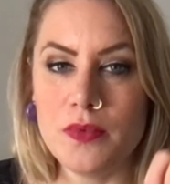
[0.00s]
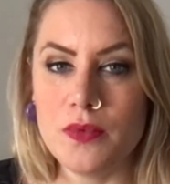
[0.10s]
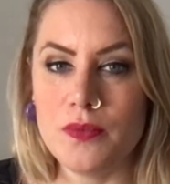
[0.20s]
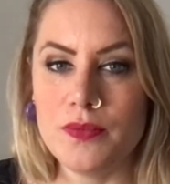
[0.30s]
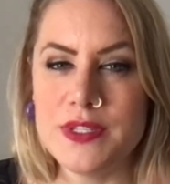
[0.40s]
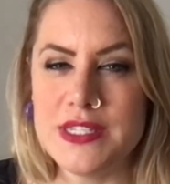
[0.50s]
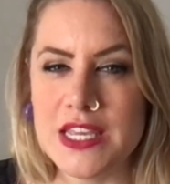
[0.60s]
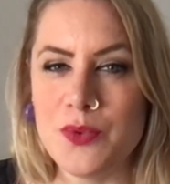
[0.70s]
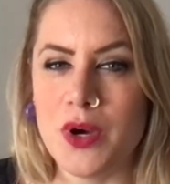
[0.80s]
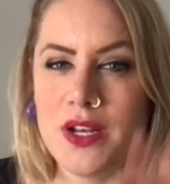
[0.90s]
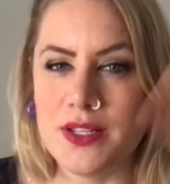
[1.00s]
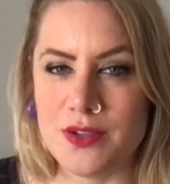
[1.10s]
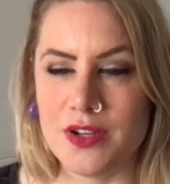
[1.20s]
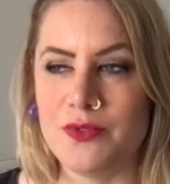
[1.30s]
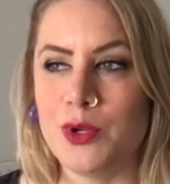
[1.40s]
see what is your
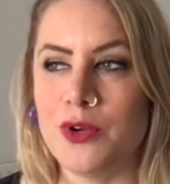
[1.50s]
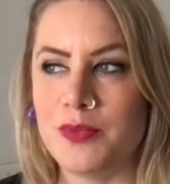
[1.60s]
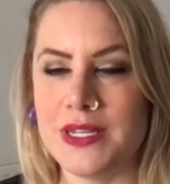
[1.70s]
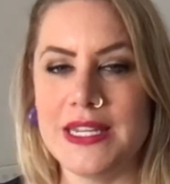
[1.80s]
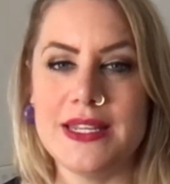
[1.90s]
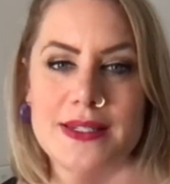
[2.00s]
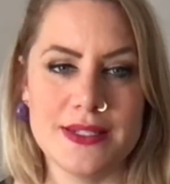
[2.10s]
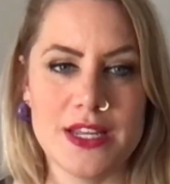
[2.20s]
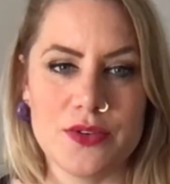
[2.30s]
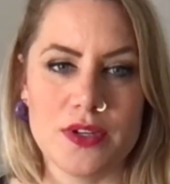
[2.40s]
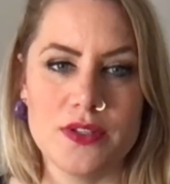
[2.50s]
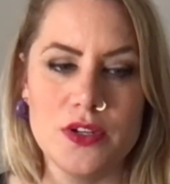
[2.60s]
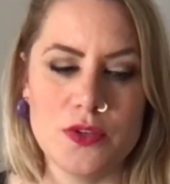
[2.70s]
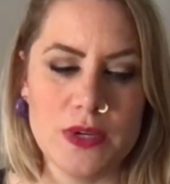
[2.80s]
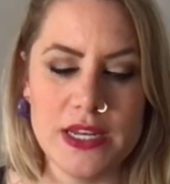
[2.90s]
involvement needs, etc. So to
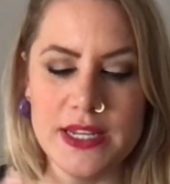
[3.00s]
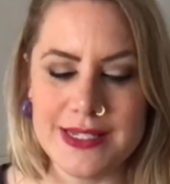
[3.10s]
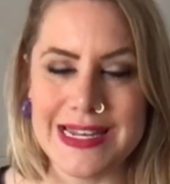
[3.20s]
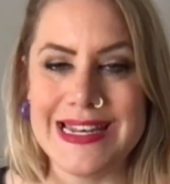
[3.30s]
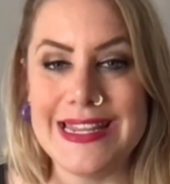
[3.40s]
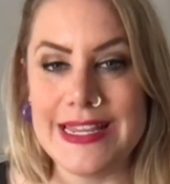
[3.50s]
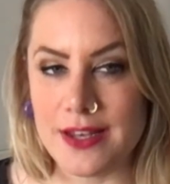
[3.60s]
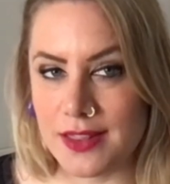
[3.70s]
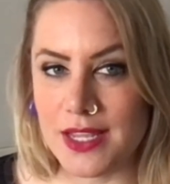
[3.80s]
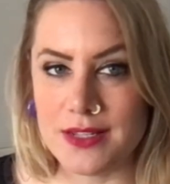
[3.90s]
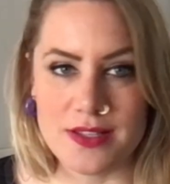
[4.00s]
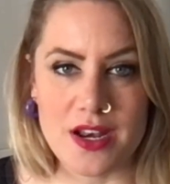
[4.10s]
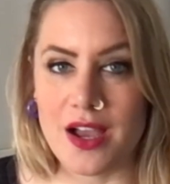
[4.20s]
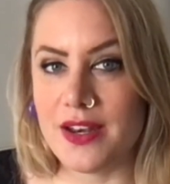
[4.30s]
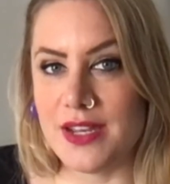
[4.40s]
really delete things that
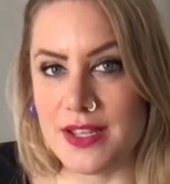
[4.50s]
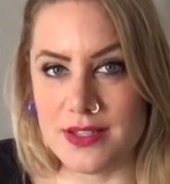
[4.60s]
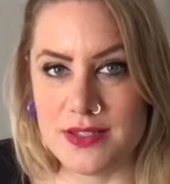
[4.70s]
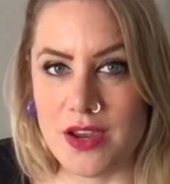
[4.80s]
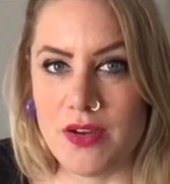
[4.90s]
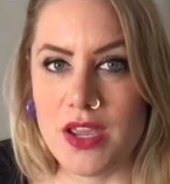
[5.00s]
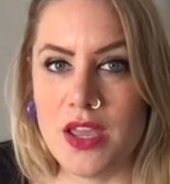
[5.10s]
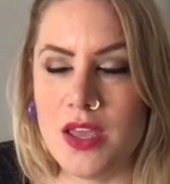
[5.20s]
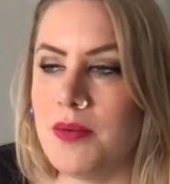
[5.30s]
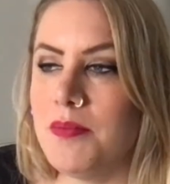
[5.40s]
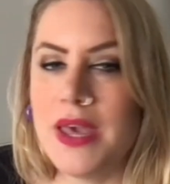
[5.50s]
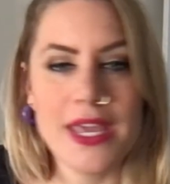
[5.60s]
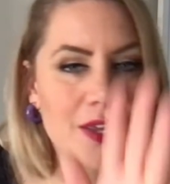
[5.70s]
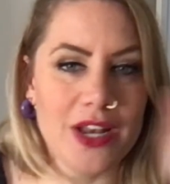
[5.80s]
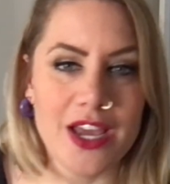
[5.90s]
are unnecessary. Make
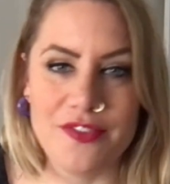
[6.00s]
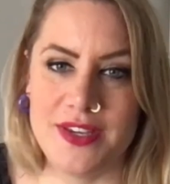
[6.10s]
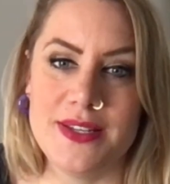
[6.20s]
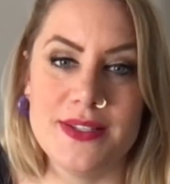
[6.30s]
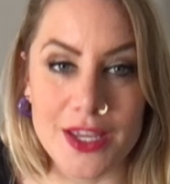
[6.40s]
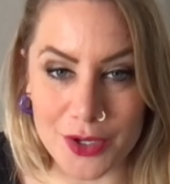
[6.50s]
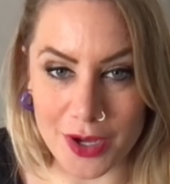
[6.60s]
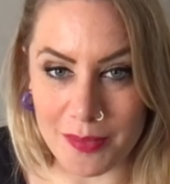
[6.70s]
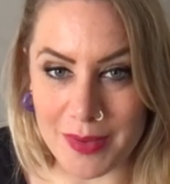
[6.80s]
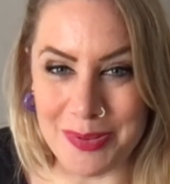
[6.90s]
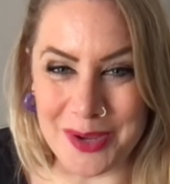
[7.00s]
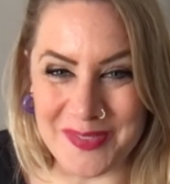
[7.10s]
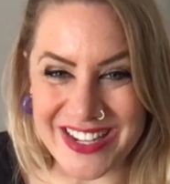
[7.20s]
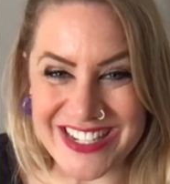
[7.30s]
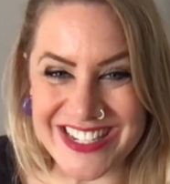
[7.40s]
your life easier. You got my
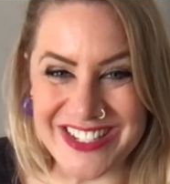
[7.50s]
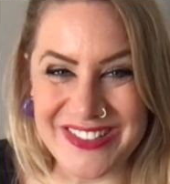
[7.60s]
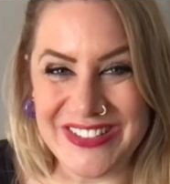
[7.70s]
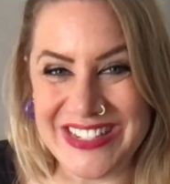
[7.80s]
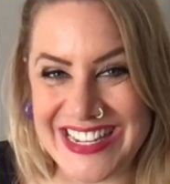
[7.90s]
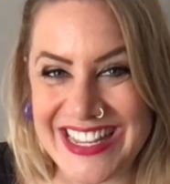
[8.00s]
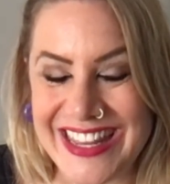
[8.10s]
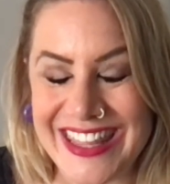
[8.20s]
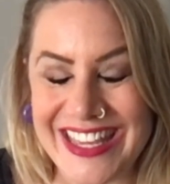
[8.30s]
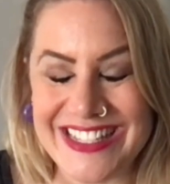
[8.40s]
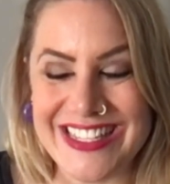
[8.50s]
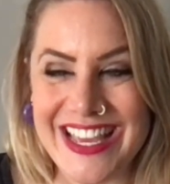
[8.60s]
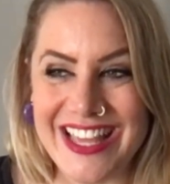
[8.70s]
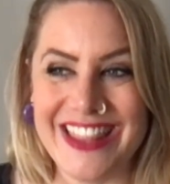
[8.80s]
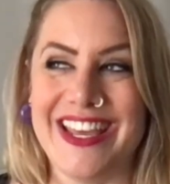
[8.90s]
permission to delete things
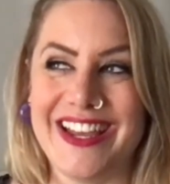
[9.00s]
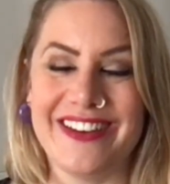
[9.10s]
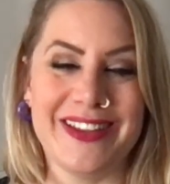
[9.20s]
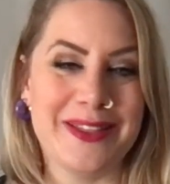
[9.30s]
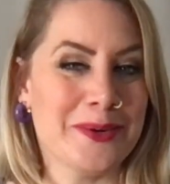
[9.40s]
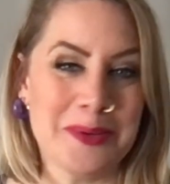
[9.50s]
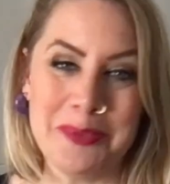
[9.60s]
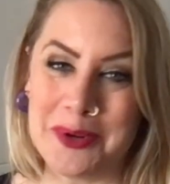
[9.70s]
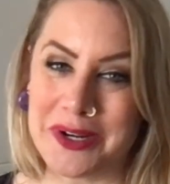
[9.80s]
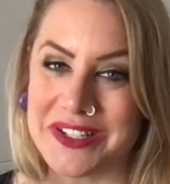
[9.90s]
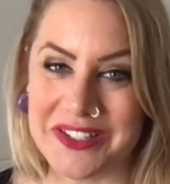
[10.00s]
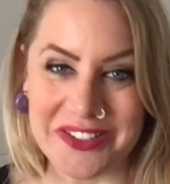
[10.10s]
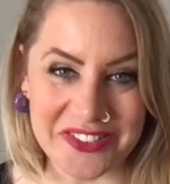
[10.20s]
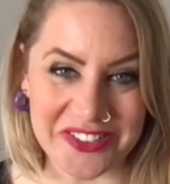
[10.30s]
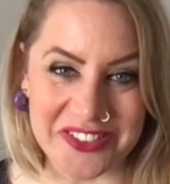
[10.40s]
that are neither important
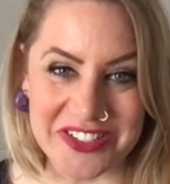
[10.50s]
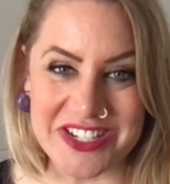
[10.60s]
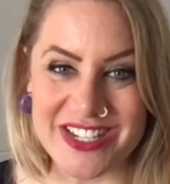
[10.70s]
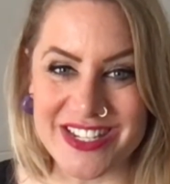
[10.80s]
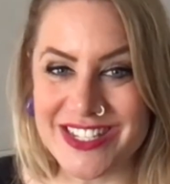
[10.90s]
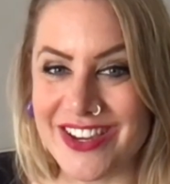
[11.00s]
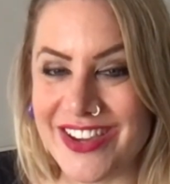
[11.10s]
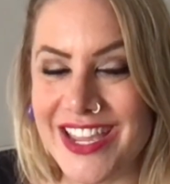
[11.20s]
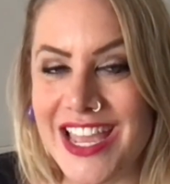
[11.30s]
nor urgent. So